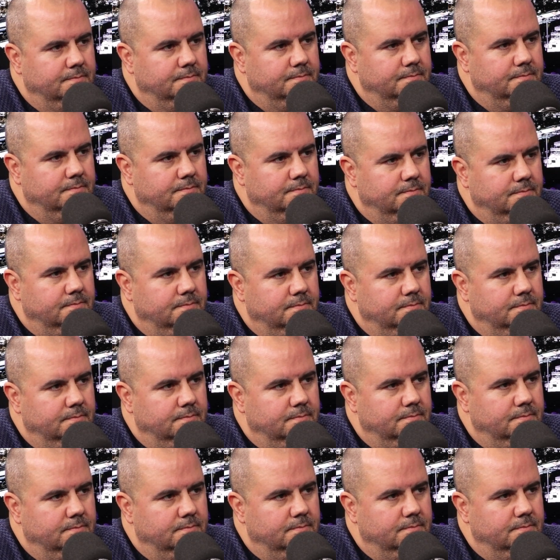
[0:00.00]
you do
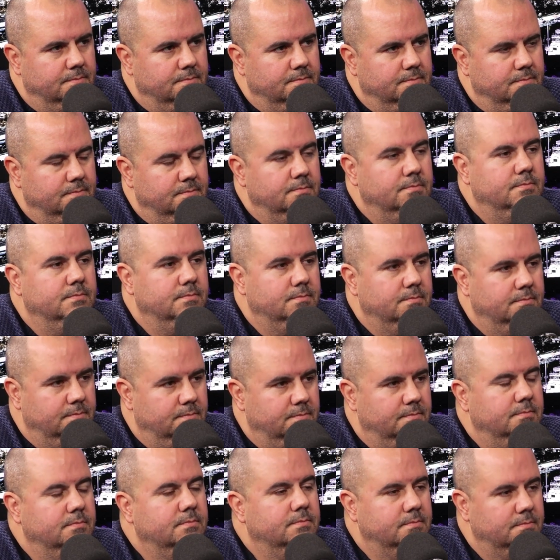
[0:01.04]
podcasts for the
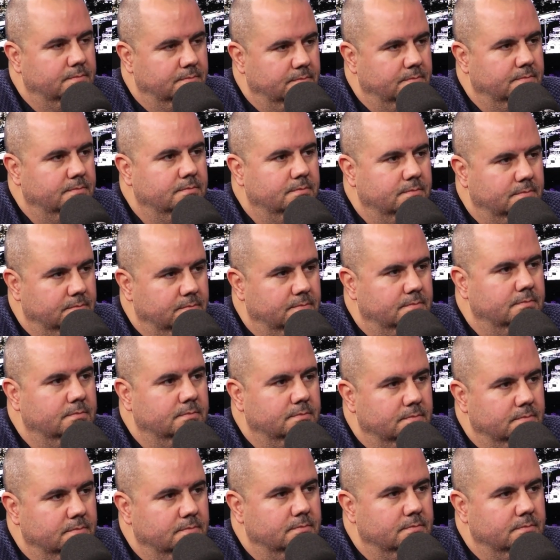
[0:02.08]
Kings as well as, I think,
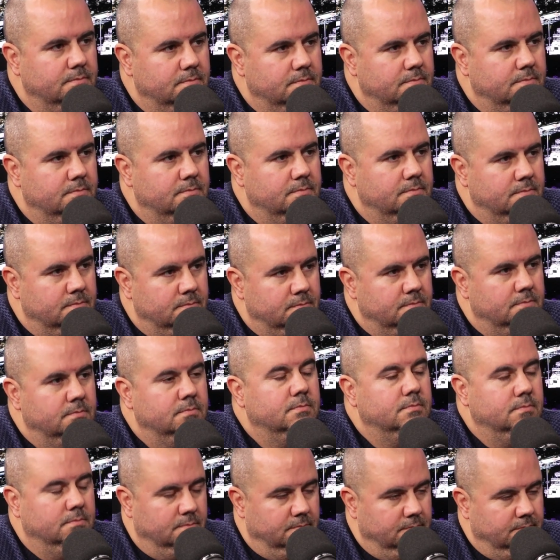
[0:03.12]
Sac State
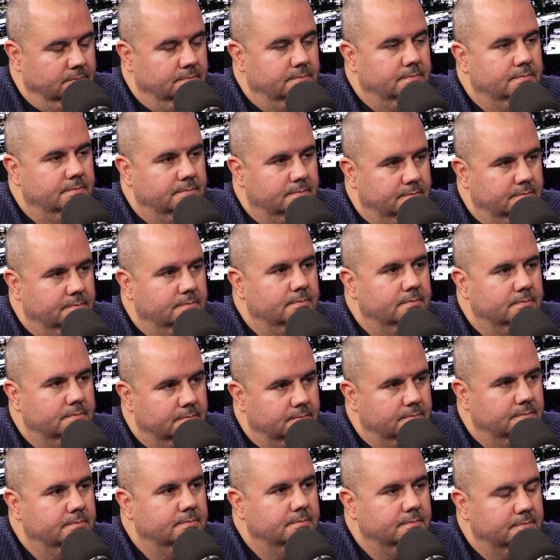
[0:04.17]
football. Isn't that right?
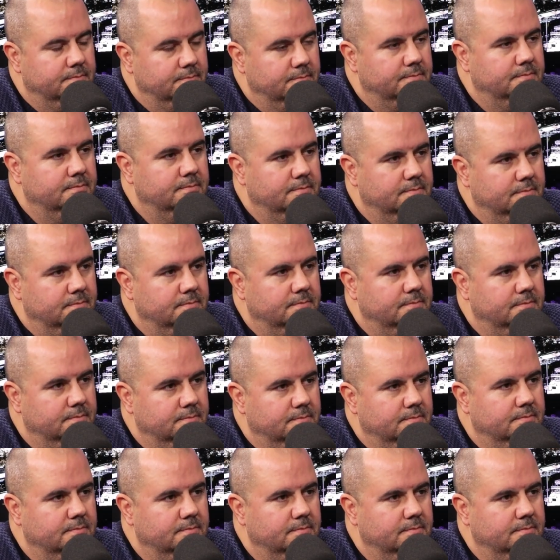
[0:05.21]
And then